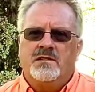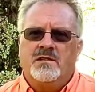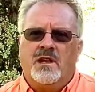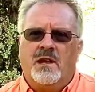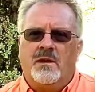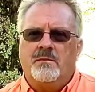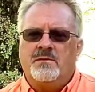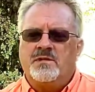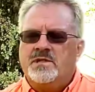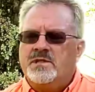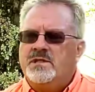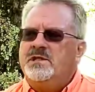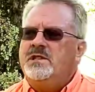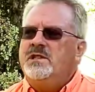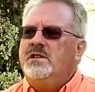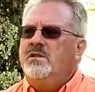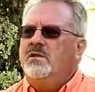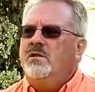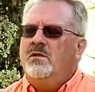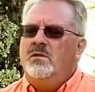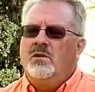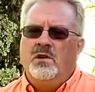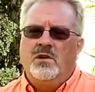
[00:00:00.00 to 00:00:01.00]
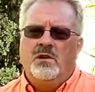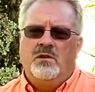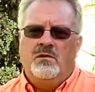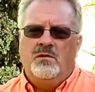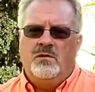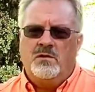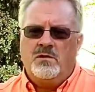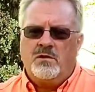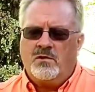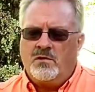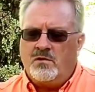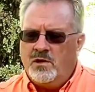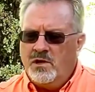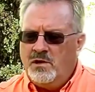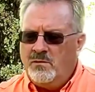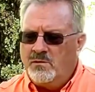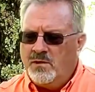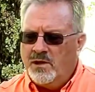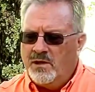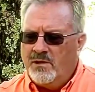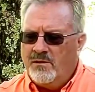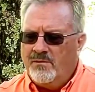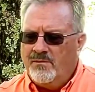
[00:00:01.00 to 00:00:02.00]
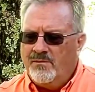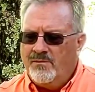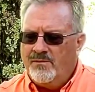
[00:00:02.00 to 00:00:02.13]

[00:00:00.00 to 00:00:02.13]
I'm still creeping.